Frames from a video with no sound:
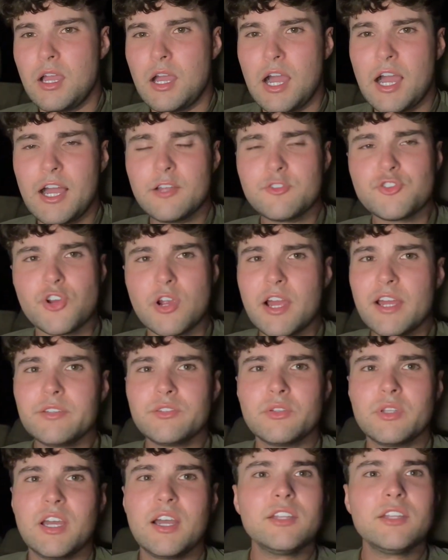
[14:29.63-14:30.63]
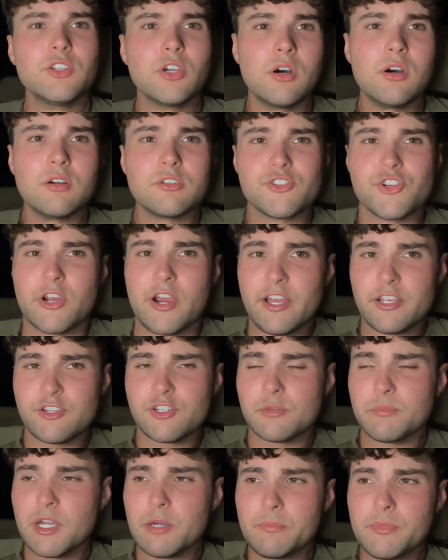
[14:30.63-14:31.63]
I try to not talk trash
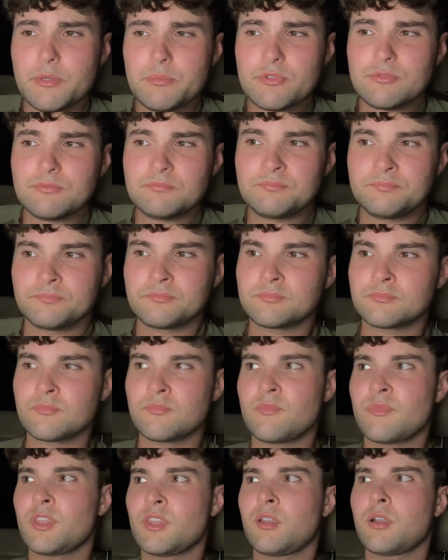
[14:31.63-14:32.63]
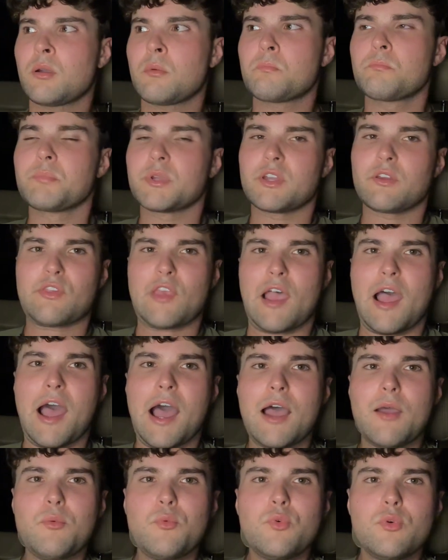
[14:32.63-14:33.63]
about people because
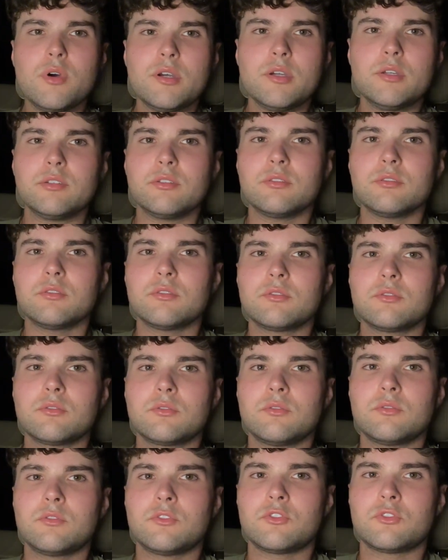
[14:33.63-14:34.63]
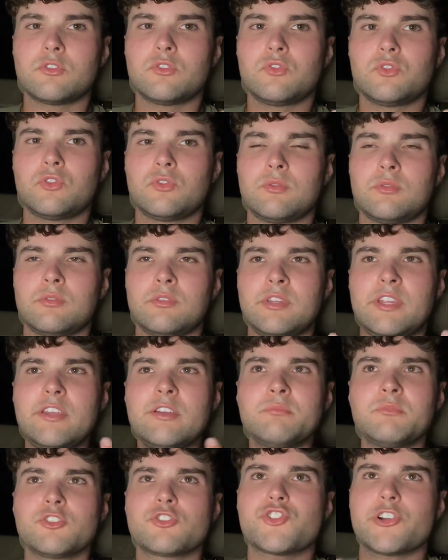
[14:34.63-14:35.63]
I want
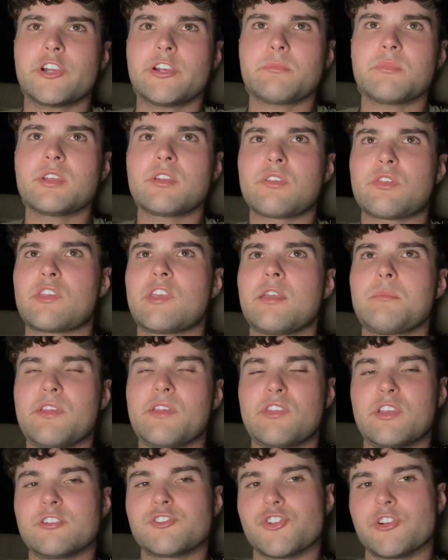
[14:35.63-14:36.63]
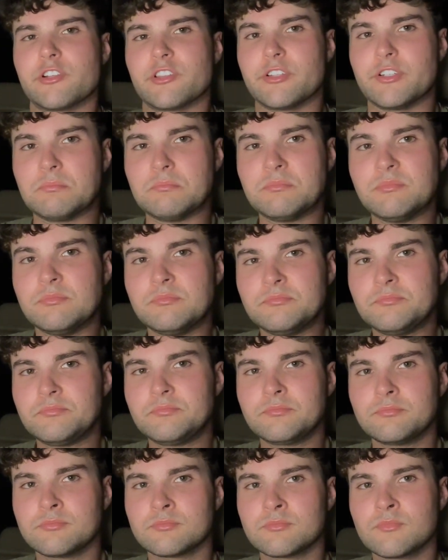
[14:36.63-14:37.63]
them to treat me the same as I treat them.
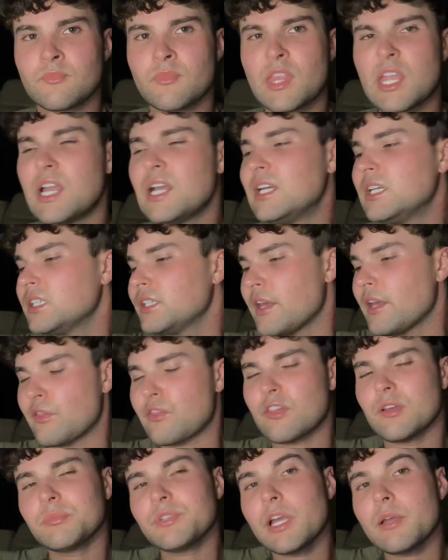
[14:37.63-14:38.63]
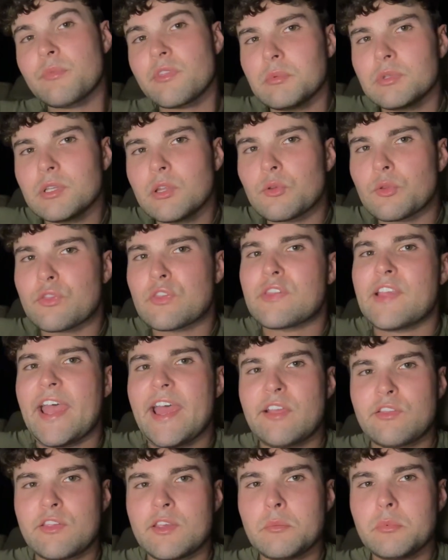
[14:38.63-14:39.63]
Yeah, sometimes I'm a little
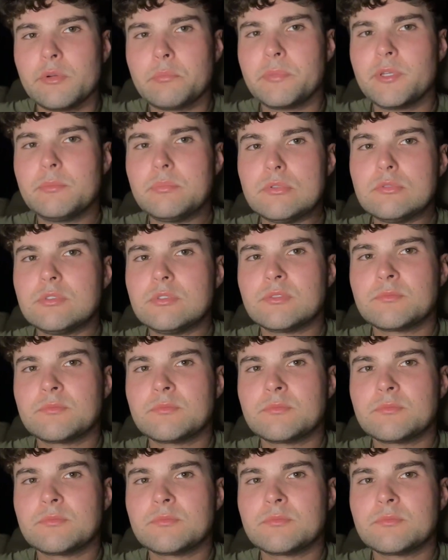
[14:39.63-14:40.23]
sassy with people,